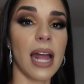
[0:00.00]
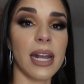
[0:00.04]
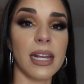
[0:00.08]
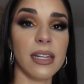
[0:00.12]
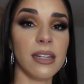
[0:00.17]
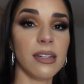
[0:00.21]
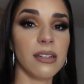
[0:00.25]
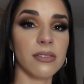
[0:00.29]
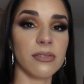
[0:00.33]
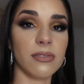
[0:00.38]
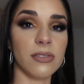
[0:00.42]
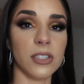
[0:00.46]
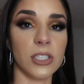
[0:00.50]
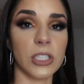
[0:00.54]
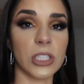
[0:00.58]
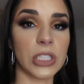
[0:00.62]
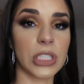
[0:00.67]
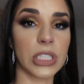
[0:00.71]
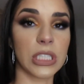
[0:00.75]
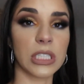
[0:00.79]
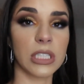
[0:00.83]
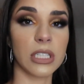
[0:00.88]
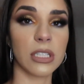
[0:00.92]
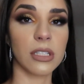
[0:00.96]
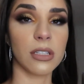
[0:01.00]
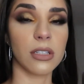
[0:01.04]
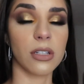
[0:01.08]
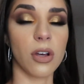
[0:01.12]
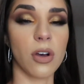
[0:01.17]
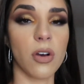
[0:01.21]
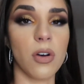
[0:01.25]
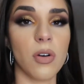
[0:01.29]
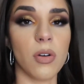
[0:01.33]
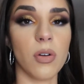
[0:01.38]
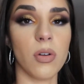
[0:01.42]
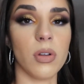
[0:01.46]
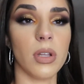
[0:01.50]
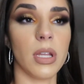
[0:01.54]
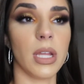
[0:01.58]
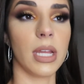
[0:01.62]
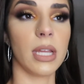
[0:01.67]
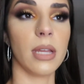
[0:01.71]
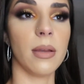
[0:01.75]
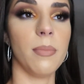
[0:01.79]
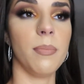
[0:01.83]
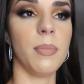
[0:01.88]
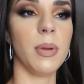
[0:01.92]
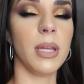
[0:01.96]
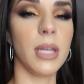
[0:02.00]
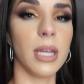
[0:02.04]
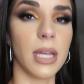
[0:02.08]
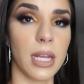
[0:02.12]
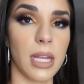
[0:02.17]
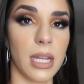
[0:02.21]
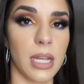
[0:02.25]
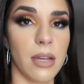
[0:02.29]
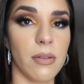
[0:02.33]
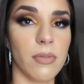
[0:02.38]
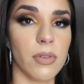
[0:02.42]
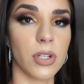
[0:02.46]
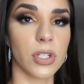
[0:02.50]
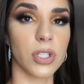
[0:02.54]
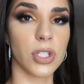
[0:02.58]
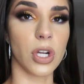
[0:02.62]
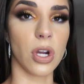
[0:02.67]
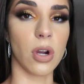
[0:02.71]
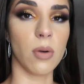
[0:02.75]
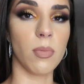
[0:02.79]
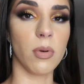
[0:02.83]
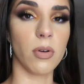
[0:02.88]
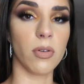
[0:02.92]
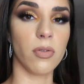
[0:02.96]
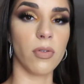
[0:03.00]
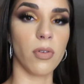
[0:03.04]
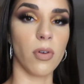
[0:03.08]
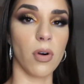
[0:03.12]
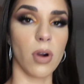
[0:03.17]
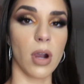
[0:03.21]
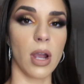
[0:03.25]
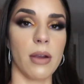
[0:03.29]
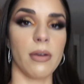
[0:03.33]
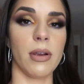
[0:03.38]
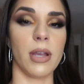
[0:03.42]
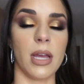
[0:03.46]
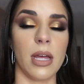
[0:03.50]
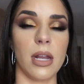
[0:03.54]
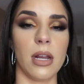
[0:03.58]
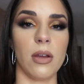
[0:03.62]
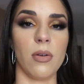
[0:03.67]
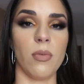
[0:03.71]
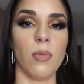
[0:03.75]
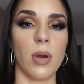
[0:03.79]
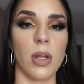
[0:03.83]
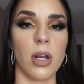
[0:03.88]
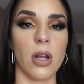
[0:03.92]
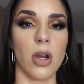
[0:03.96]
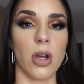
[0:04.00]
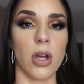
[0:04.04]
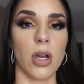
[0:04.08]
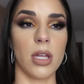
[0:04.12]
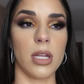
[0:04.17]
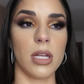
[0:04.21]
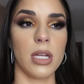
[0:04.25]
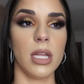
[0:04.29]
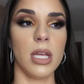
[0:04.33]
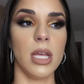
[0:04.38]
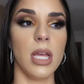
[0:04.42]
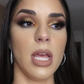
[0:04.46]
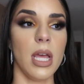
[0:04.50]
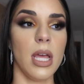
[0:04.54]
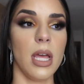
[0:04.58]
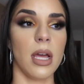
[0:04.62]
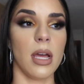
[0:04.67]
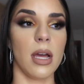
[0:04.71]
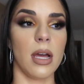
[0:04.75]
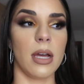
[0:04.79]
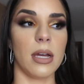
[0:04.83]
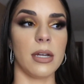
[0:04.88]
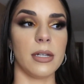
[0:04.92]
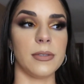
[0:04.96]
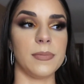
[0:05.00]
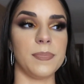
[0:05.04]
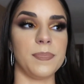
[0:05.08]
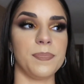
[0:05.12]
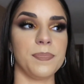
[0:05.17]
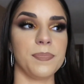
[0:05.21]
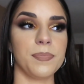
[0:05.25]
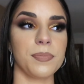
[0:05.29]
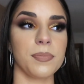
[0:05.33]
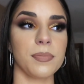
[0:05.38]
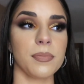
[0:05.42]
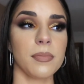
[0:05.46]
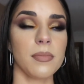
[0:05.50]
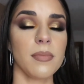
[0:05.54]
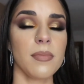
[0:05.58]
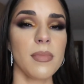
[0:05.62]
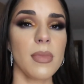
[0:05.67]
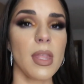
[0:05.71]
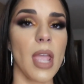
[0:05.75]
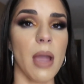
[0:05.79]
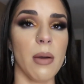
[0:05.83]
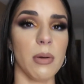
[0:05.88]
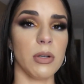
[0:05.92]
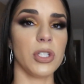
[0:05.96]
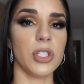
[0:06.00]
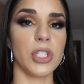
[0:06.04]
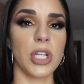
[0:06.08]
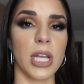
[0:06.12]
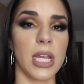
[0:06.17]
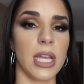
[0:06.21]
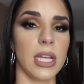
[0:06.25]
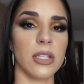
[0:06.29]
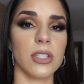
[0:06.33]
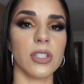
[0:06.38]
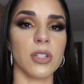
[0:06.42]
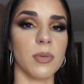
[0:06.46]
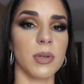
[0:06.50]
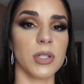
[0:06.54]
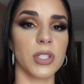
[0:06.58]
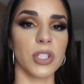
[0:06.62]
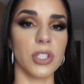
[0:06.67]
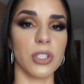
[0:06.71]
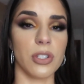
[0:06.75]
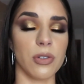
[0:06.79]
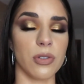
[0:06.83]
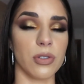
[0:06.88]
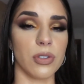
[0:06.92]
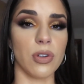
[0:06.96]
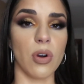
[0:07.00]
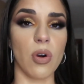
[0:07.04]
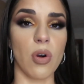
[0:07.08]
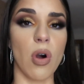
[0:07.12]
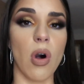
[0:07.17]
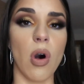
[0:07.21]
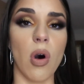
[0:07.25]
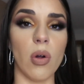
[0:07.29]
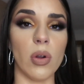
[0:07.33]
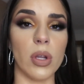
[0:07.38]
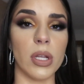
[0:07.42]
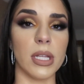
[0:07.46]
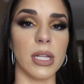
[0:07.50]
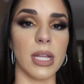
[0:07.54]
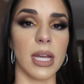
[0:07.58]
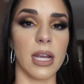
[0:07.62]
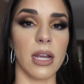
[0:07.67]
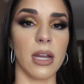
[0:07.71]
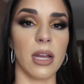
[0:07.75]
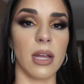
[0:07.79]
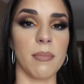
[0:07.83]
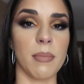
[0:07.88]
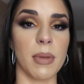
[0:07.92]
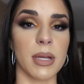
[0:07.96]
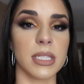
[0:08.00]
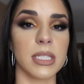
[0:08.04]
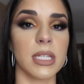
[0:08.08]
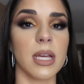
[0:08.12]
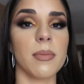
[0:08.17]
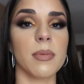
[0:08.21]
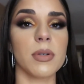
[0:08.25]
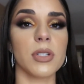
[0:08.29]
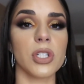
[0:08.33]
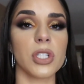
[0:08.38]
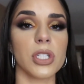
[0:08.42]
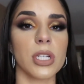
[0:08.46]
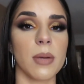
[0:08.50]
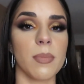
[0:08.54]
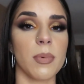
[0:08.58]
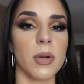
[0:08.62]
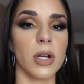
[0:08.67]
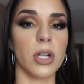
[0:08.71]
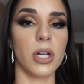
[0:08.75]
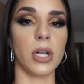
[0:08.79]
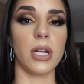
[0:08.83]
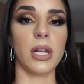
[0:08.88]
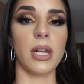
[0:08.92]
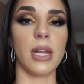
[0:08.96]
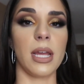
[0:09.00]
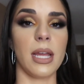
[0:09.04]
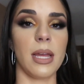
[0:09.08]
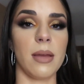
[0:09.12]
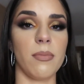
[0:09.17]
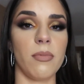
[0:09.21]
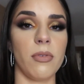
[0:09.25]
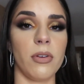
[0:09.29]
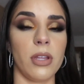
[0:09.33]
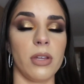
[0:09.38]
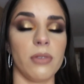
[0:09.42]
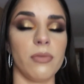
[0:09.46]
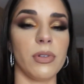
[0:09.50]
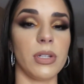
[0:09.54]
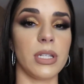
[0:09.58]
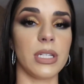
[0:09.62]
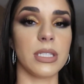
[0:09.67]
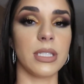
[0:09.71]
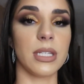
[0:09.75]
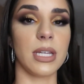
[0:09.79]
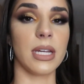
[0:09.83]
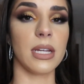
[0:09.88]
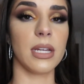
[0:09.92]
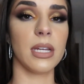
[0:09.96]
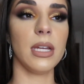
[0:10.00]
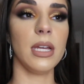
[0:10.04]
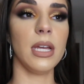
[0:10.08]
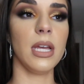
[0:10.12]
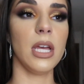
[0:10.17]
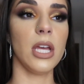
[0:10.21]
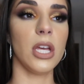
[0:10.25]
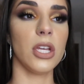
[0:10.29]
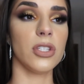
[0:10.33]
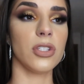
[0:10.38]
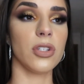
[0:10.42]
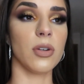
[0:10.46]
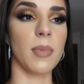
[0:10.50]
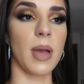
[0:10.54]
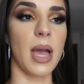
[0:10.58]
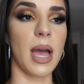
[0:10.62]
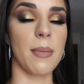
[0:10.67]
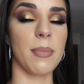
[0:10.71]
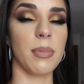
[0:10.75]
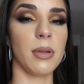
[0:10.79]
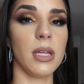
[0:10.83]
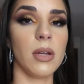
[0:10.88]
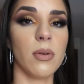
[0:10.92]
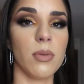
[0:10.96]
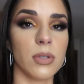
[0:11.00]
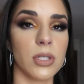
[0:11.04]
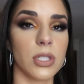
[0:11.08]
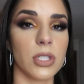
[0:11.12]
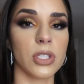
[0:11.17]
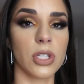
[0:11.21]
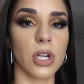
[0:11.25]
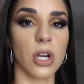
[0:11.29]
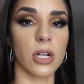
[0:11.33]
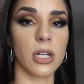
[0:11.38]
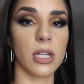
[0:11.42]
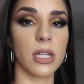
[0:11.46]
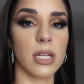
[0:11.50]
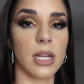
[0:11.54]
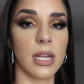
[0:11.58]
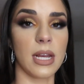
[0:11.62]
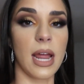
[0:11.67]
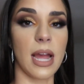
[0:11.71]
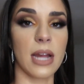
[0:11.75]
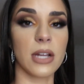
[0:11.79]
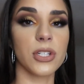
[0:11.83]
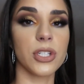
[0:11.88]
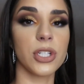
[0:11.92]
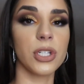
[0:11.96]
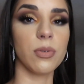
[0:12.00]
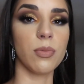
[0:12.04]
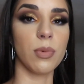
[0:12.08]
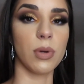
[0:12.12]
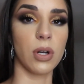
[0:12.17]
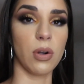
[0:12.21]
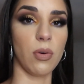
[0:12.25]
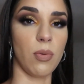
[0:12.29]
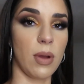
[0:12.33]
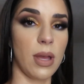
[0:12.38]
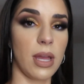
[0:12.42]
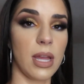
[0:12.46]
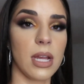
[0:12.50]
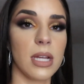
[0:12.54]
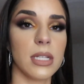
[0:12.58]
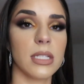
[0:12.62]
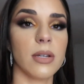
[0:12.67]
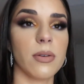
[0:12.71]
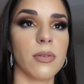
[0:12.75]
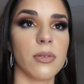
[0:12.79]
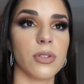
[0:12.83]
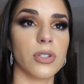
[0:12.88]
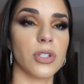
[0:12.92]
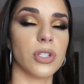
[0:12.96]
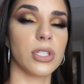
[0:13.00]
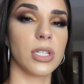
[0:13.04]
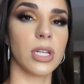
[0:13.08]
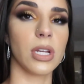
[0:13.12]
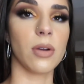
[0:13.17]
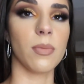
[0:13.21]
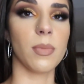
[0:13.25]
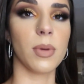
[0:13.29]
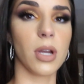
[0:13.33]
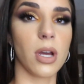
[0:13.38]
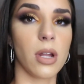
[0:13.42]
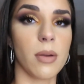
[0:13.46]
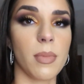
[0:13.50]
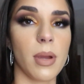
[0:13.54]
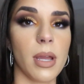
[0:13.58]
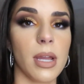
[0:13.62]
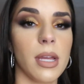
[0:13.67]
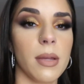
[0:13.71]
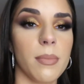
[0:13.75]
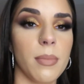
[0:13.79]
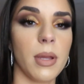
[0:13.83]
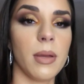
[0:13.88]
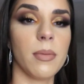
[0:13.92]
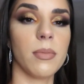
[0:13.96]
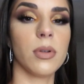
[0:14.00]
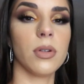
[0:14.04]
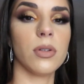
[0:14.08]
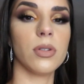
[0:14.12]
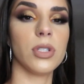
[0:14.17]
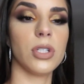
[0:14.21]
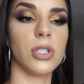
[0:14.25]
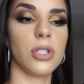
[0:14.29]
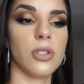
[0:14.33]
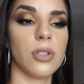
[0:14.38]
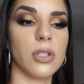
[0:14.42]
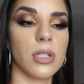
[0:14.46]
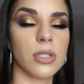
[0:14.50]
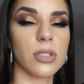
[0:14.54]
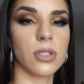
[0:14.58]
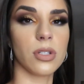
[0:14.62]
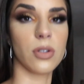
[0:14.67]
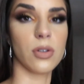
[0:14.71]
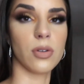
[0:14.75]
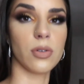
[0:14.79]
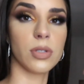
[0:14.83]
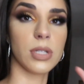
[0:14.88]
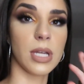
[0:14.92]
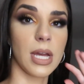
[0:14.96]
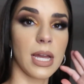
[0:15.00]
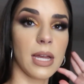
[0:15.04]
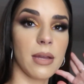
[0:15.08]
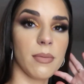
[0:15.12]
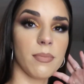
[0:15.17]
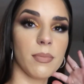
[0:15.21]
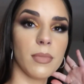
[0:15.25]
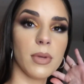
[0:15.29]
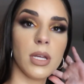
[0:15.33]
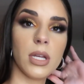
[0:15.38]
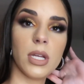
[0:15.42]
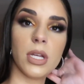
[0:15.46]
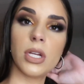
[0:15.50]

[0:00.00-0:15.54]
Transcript: I didn't feel good the whole like beginning of the show before Ariana went on. I was shaking so much because it was so cold in there and my stomach just kept hurting and I kept feeling really sick. So I'm happy like once it started it actually went away, because I was just like, oh my god, am I gonna be able to do this the whole time?